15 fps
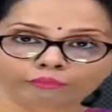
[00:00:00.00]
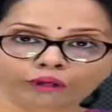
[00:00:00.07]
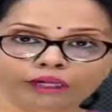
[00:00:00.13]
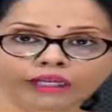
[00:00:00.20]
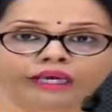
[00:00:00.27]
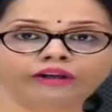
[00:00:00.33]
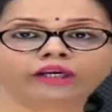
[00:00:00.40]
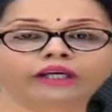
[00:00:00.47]

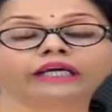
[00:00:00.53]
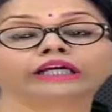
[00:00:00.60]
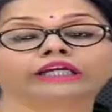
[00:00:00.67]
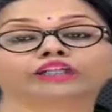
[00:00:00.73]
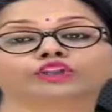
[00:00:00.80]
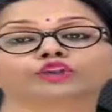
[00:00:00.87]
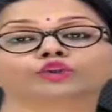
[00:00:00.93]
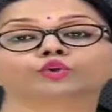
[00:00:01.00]
malaria,
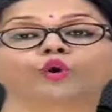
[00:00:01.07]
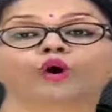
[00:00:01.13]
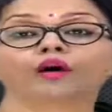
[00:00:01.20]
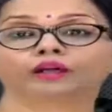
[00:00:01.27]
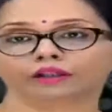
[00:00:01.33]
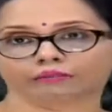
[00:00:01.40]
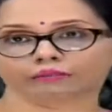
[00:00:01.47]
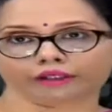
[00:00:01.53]
it is
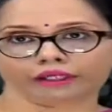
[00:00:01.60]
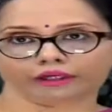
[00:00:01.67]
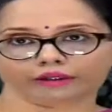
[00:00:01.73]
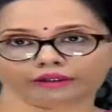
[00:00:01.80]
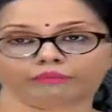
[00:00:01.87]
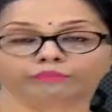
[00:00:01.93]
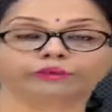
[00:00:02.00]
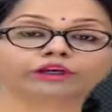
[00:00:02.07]
quartan
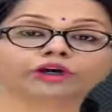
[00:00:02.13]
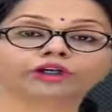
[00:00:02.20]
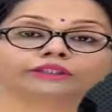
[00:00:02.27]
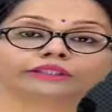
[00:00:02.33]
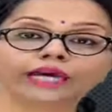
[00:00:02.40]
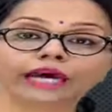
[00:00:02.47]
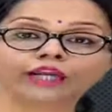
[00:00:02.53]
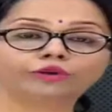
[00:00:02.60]
malaria, because
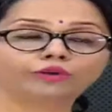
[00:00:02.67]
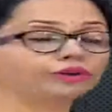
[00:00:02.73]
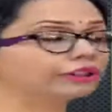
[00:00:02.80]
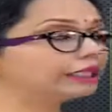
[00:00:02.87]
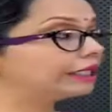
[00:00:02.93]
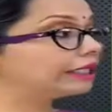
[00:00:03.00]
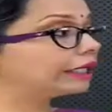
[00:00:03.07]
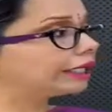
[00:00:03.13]
there you
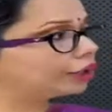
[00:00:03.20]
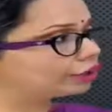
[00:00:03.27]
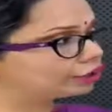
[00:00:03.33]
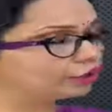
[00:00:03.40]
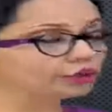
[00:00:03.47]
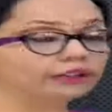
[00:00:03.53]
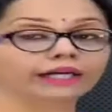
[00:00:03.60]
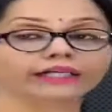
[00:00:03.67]
see the
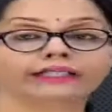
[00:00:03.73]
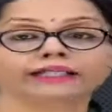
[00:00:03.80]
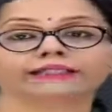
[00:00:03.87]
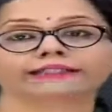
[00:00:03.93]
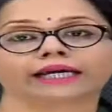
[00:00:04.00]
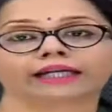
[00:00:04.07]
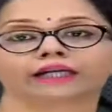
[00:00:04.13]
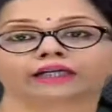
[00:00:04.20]
erythrocytic
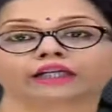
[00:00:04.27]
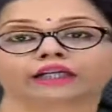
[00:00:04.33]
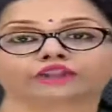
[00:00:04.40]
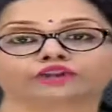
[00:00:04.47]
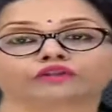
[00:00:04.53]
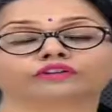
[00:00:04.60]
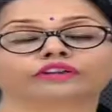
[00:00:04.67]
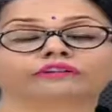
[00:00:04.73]
cycle
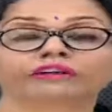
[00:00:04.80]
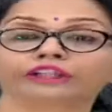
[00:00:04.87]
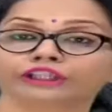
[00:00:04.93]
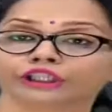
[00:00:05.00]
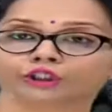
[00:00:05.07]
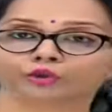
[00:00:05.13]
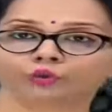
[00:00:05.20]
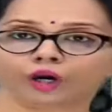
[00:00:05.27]
is of
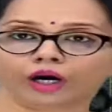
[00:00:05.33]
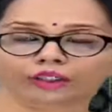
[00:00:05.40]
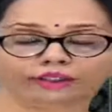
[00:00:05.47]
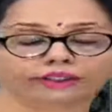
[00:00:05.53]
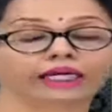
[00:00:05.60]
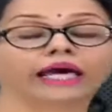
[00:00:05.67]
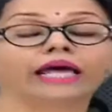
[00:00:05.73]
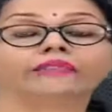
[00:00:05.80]
72
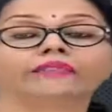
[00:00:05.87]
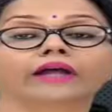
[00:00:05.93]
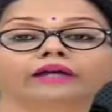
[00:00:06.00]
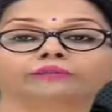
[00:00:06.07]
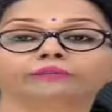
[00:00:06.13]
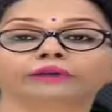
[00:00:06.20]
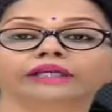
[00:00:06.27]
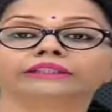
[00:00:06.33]
hours.
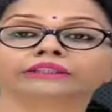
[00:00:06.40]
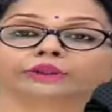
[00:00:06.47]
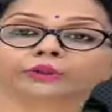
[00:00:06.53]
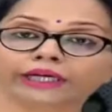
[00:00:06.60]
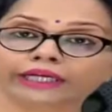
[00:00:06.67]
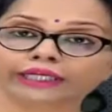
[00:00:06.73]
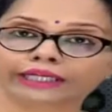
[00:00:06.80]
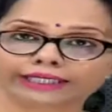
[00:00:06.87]
That means
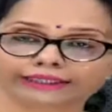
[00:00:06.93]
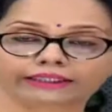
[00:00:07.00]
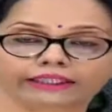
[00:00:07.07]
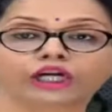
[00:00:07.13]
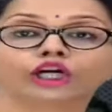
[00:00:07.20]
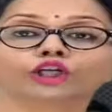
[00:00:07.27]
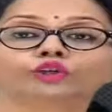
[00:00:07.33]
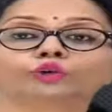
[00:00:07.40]
3 days.
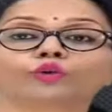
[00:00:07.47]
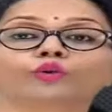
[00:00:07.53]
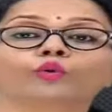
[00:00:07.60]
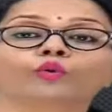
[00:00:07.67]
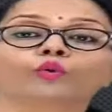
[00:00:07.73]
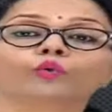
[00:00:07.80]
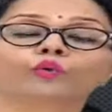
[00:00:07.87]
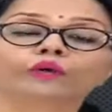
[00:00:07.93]

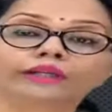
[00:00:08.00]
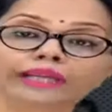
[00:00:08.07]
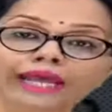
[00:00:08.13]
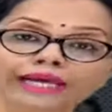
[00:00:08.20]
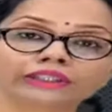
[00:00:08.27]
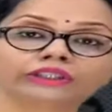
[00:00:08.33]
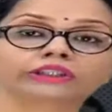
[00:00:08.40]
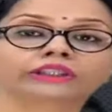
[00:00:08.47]
So
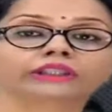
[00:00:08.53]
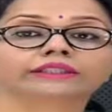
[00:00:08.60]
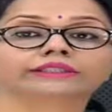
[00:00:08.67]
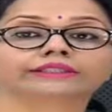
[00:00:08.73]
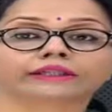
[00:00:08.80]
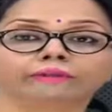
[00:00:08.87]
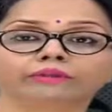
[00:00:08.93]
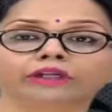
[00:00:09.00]
next
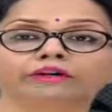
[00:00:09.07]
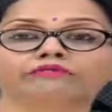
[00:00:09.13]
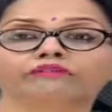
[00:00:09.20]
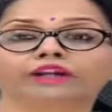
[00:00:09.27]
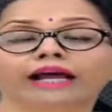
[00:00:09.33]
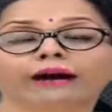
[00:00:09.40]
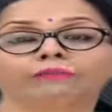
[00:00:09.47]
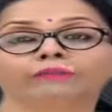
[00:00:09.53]
symptom
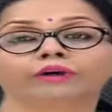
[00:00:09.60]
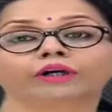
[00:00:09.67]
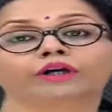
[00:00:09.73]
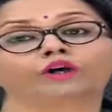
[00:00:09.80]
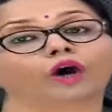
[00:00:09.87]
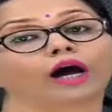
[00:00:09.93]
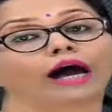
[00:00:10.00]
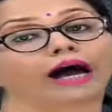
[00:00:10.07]
will
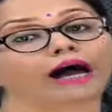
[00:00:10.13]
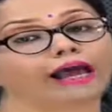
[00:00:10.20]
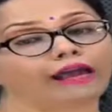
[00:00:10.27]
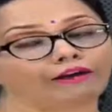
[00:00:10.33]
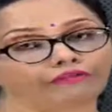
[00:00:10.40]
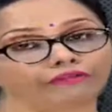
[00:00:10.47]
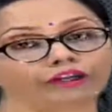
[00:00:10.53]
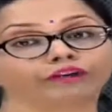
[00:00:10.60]
appear
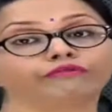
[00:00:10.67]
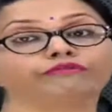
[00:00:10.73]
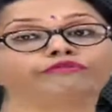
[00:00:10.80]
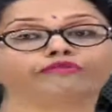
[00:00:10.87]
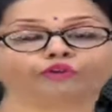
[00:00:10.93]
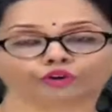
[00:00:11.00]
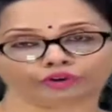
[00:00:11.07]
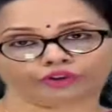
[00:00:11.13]
every
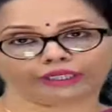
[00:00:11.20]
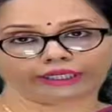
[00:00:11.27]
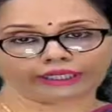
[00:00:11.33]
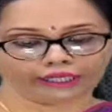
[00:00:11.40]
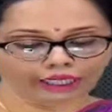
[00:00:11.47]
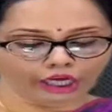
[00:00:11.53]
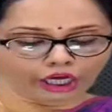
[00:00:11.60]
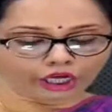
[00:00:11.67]
4th day.